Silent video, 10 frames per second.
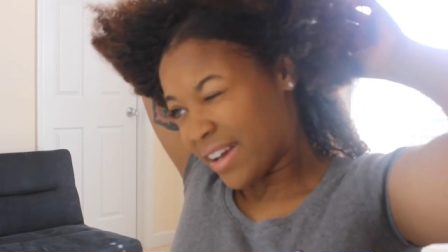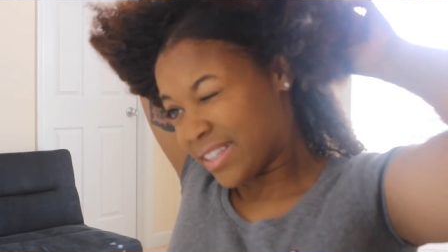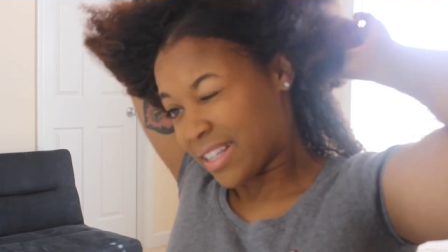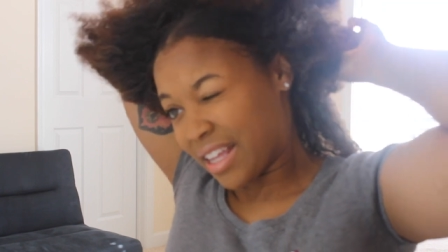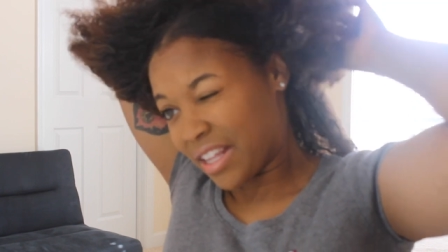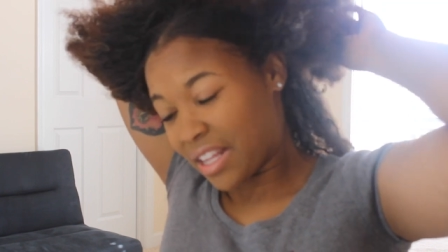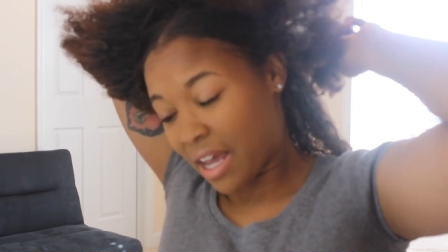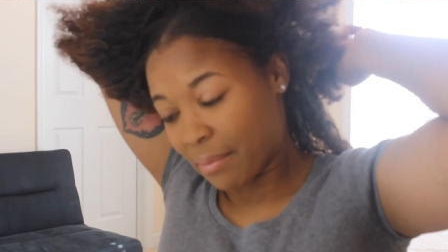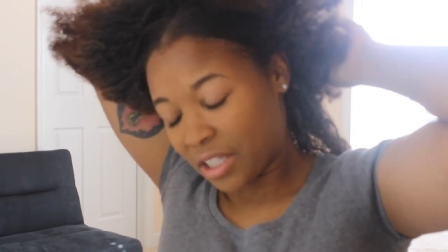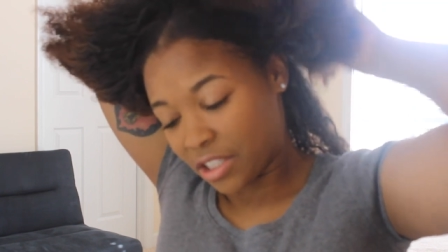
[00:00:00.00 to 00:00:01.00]
That's another
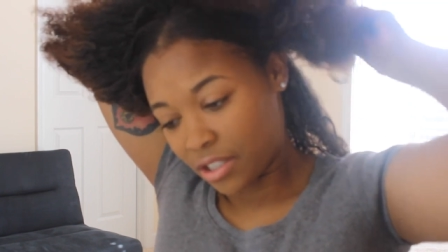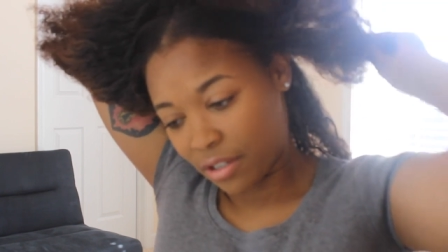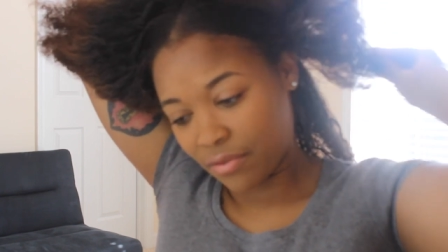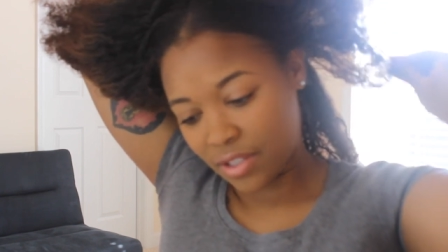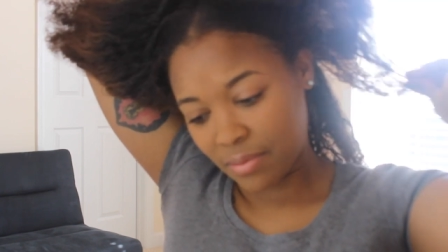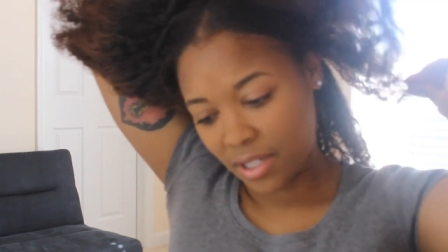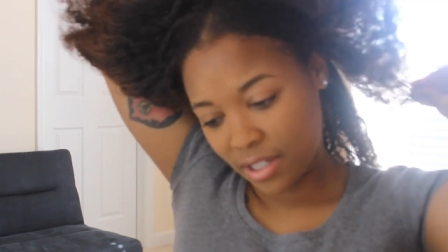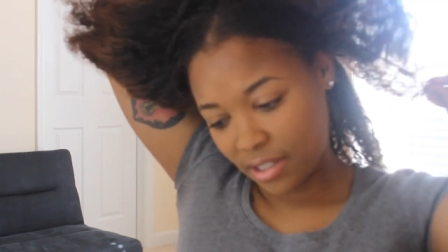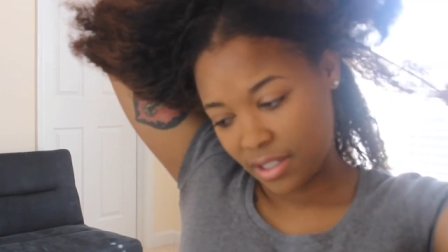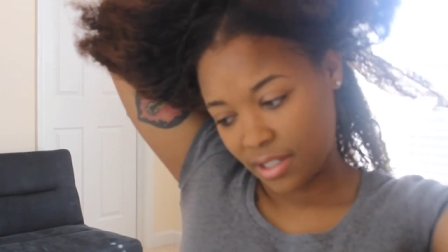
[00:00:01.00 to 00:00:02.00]
thing I'm not sure if it's
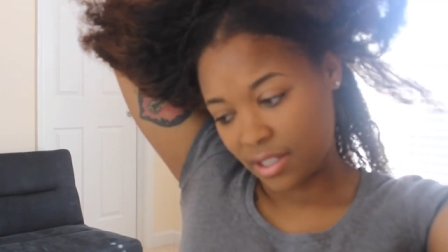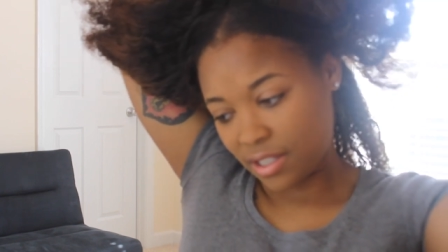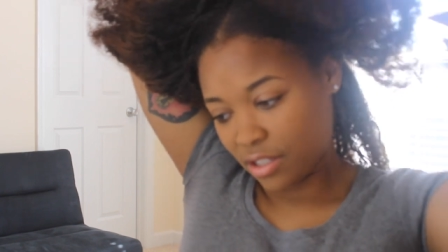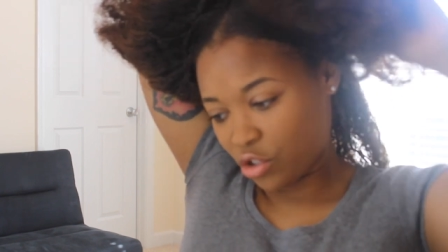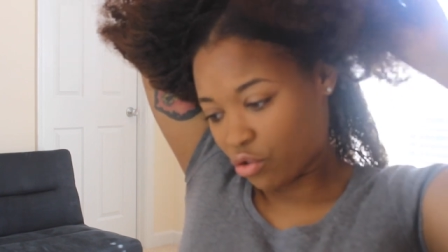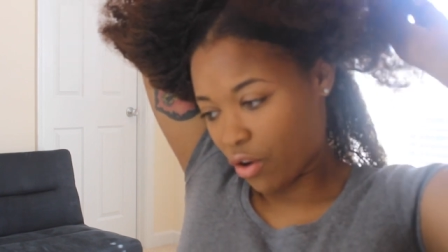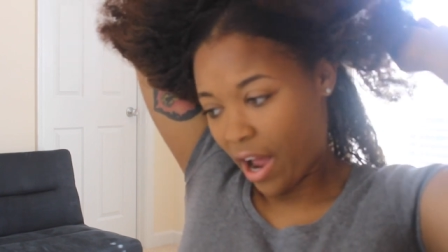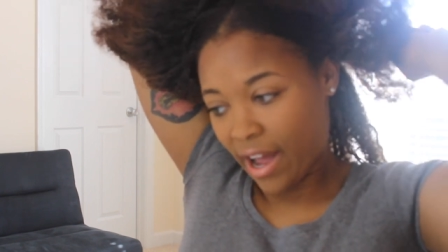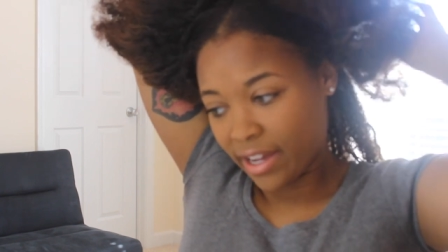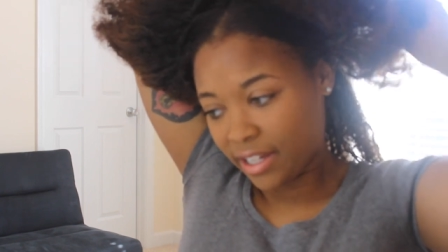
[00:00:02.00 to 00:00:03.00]
because it's
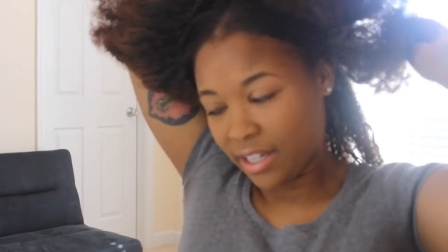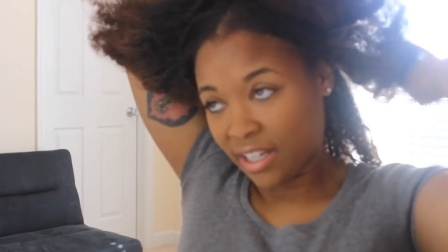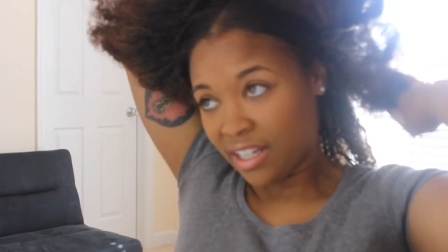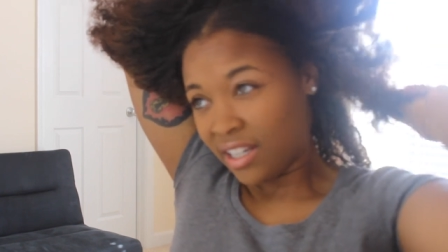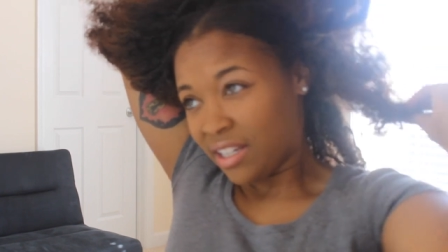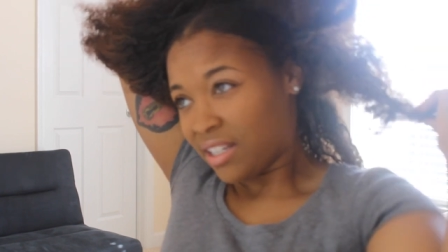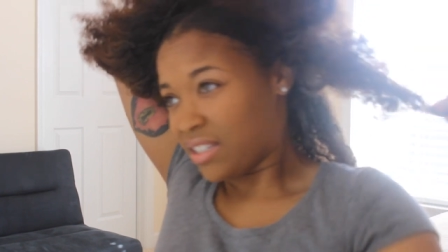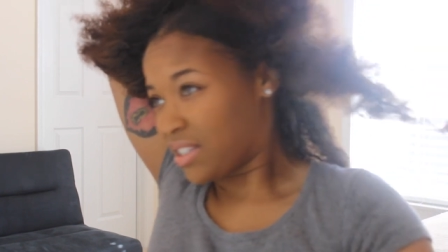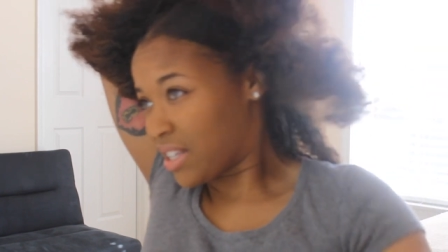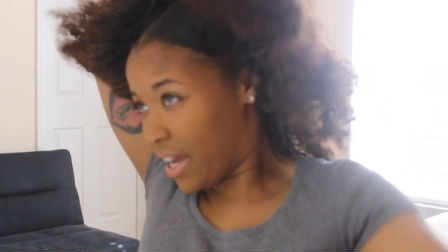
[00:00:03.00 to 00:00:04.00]
dry.
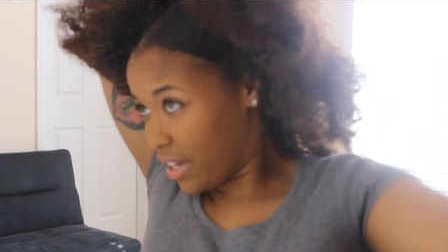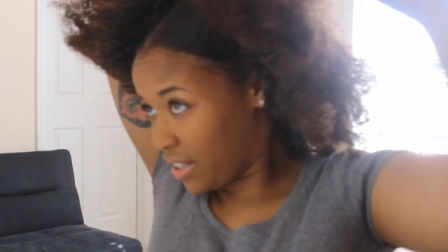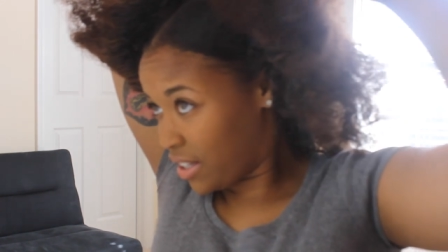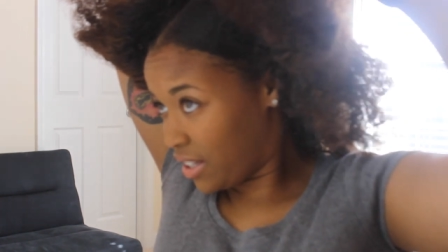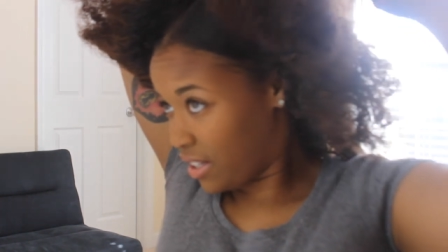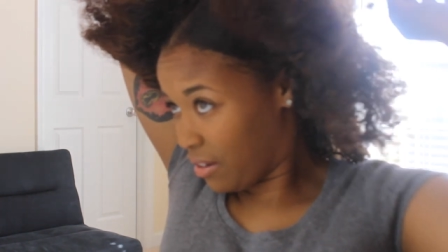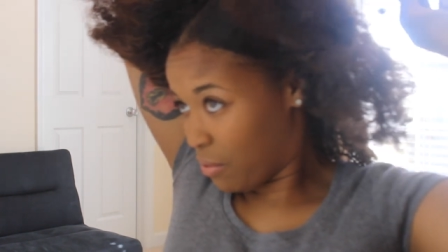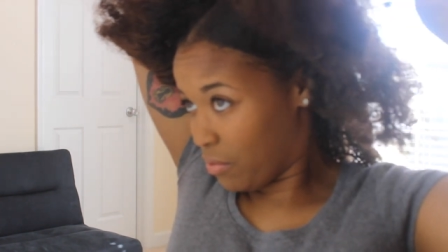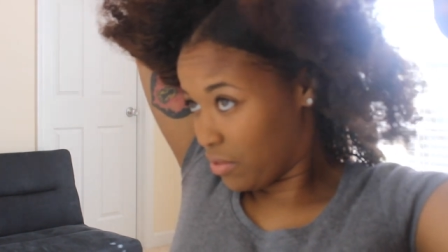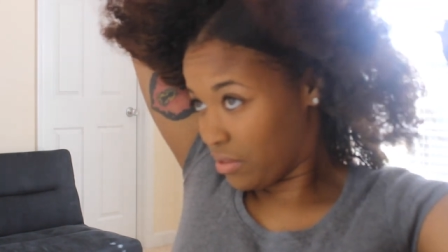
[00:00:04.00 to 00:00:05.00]
It's tangling
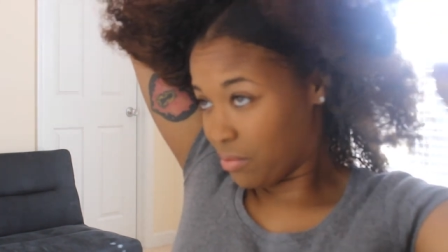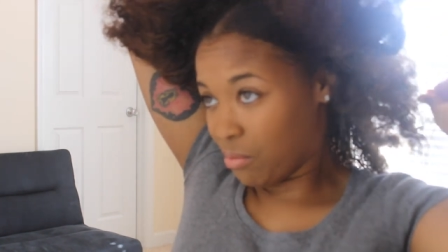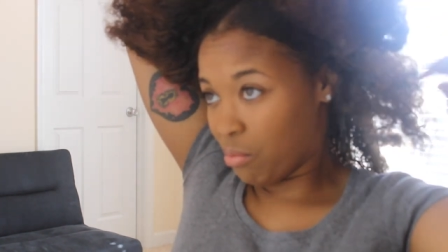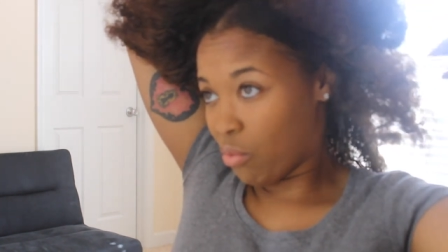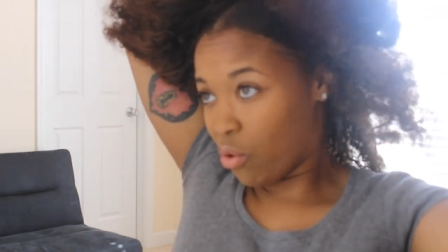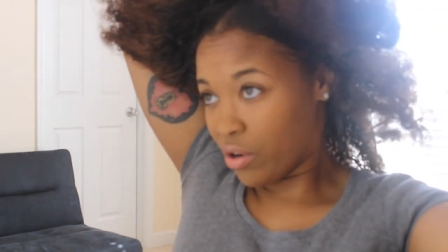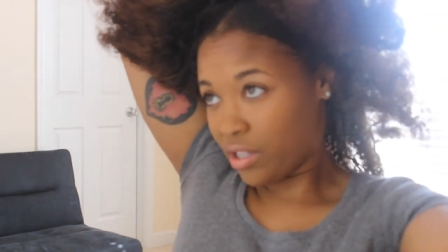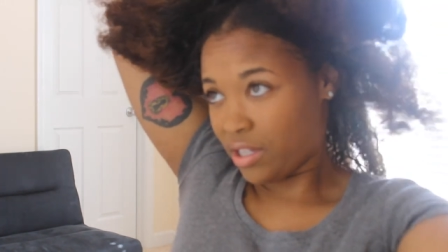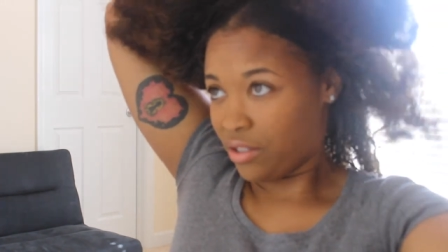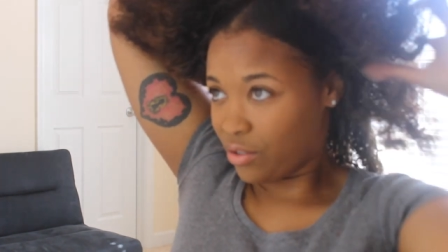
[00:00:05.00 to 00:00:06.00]

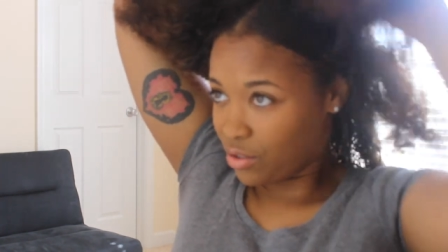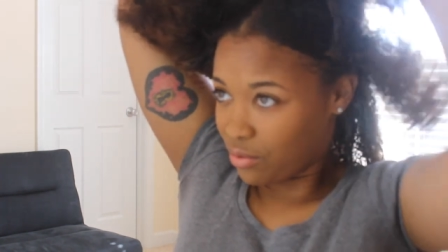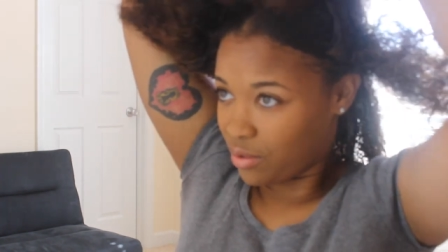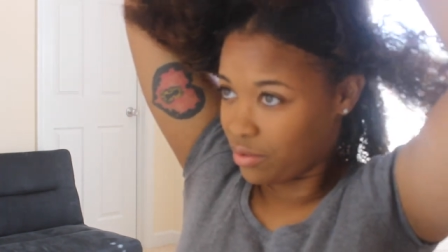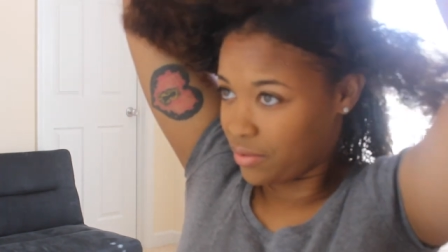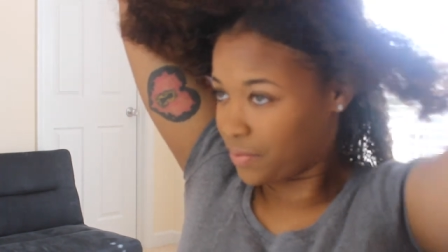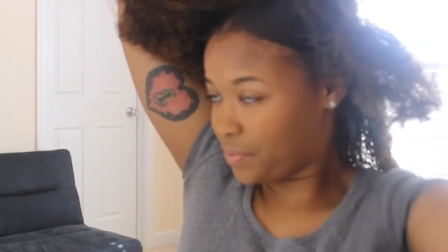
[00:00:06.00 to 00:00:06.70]
more than usual.